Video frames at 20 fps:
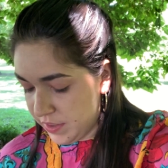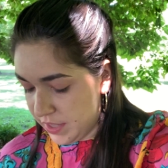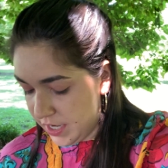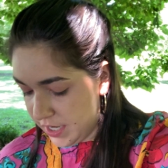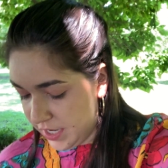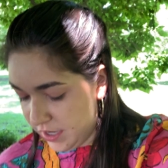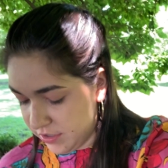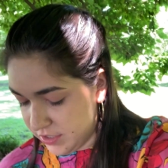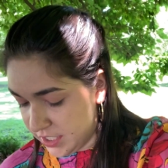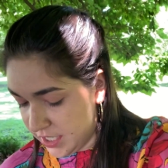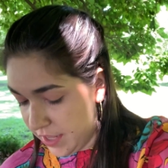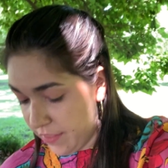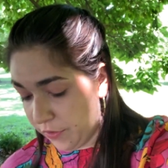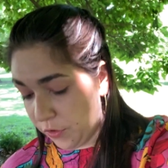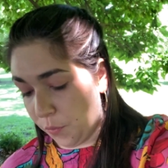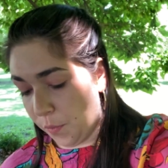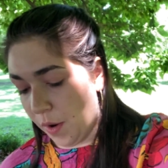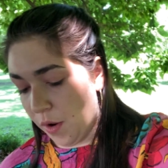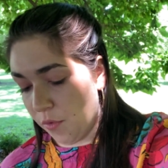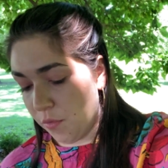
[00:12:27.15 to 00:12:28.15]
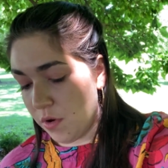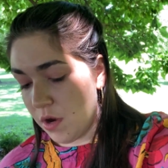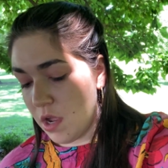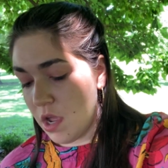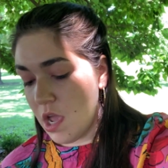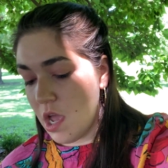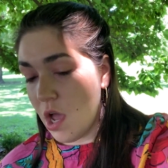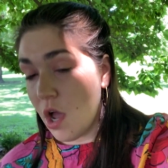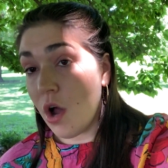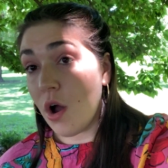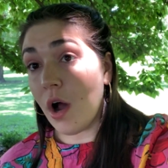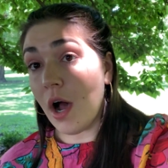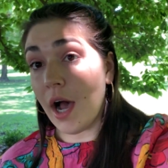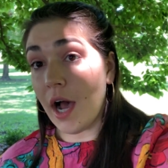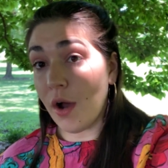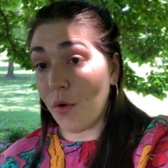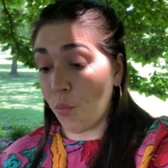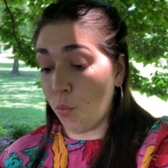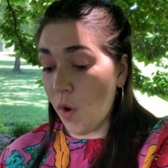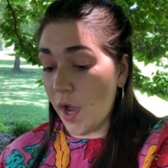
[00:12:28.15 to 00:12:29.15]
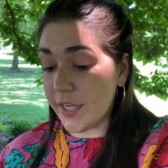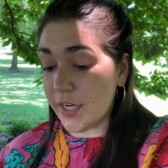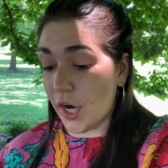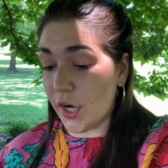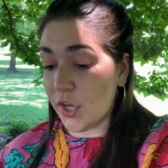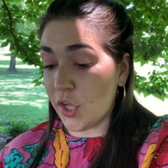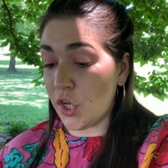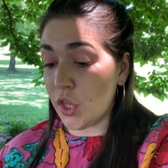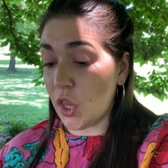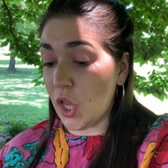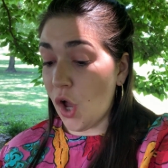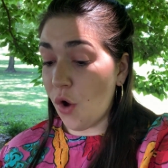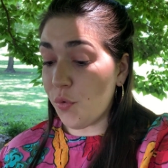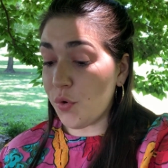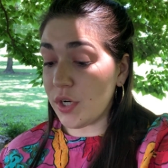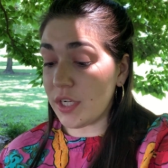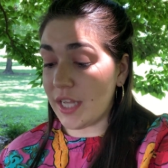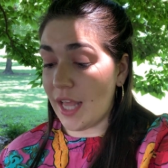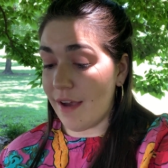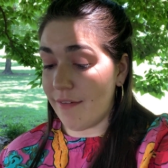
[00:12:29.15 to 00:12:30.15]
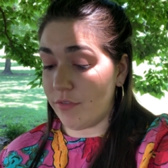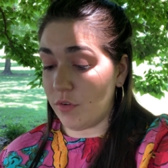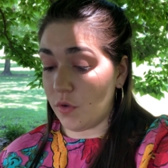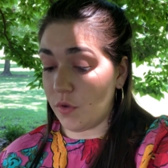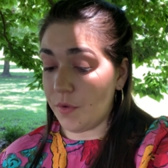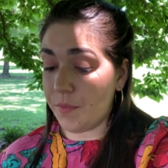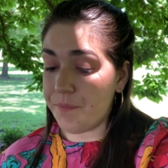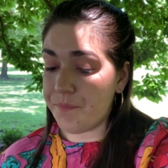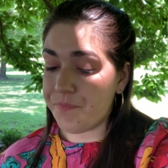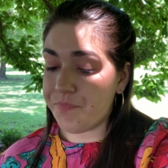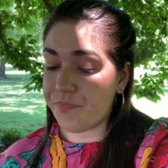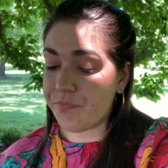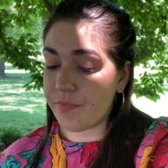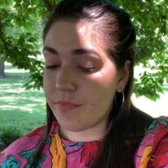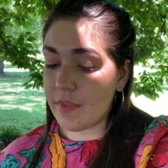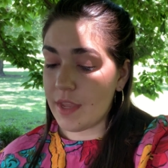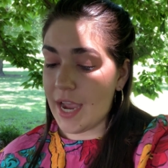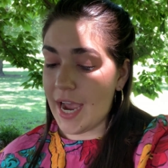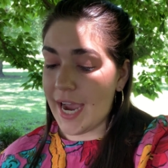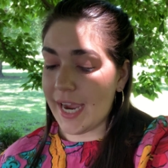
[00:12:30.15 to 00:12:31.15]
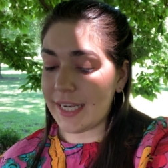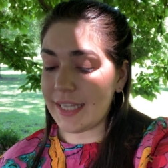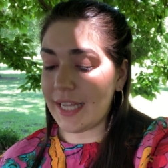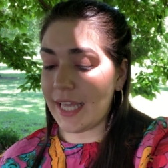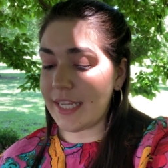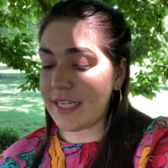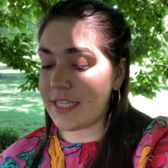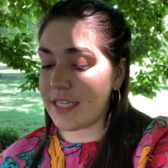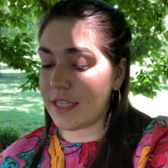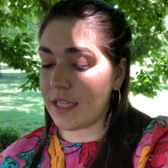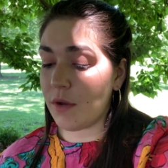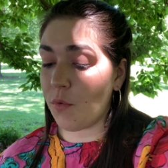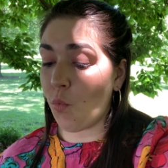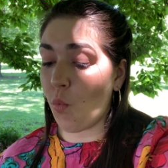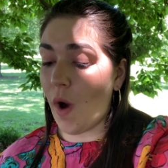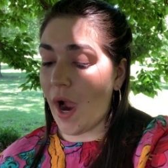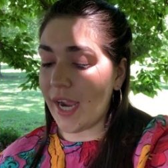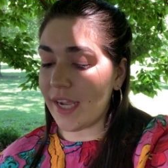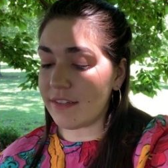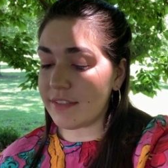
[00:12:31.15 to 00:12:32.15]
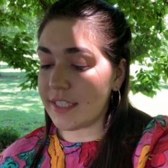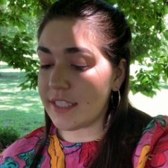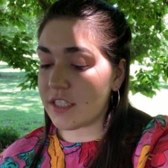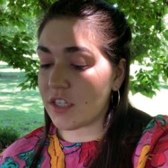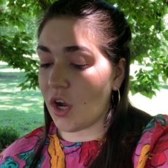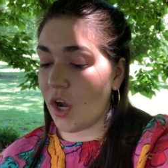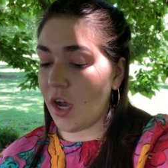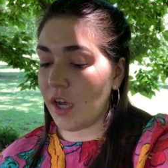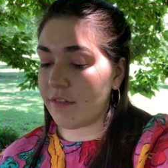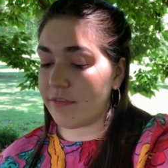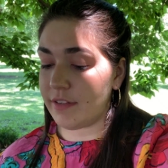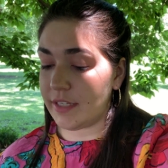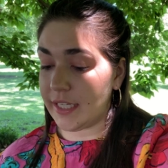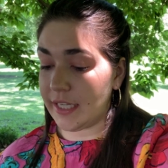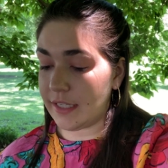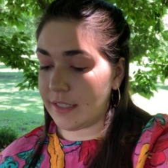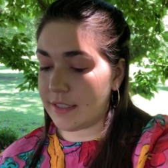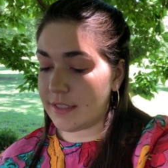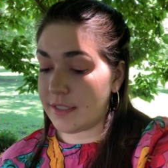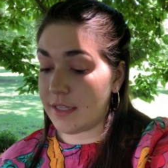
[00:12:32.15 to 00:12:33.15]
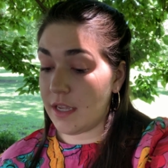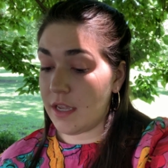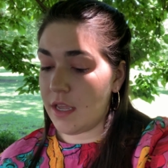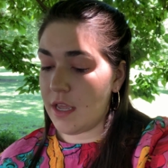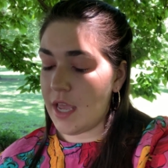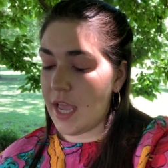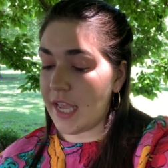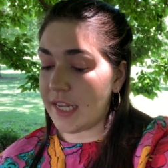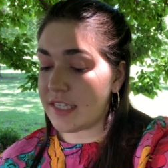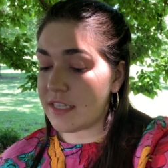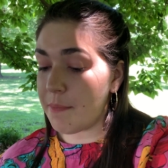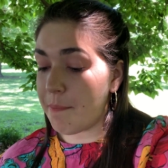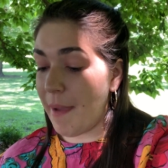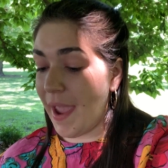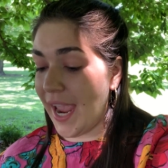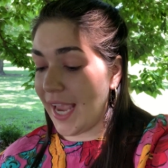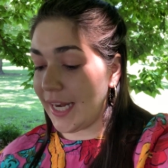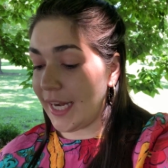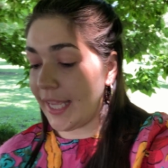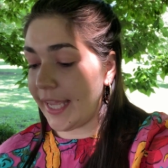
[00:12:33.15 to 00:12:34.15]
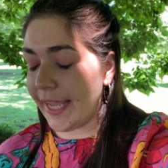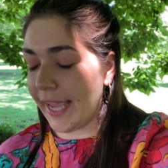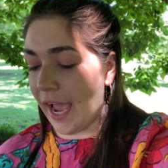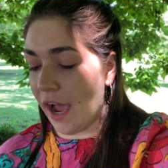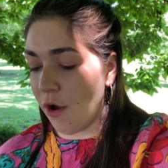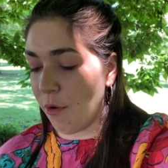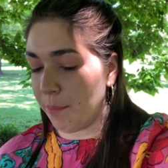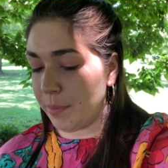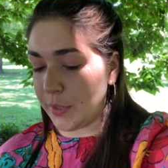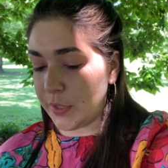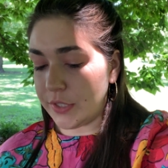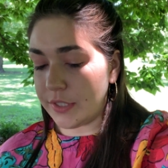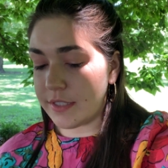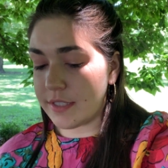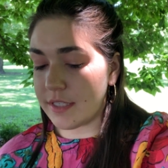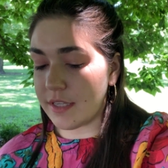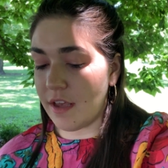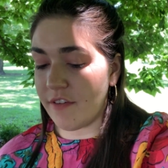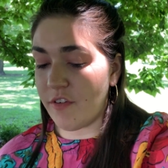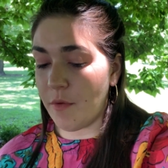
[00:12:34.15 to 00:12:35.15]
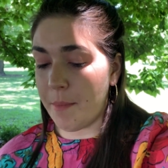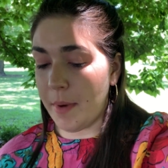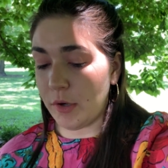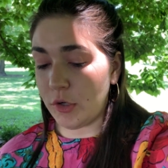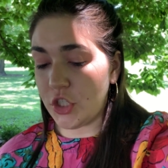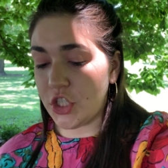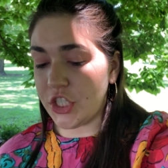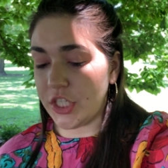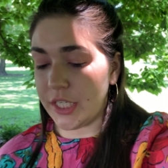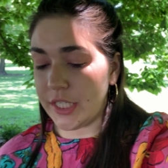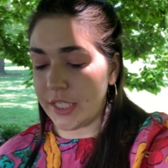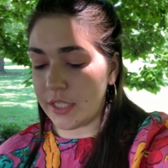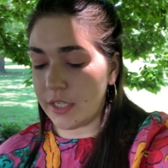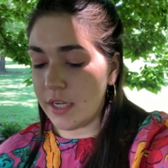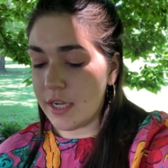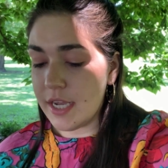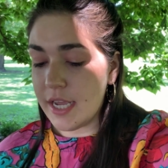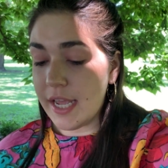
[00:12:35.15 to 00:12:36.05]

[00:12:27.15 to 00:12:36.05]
and then here's another quote. Uh, what on a lower level had led to the wildest conflicts and to panicky outbursts of emotion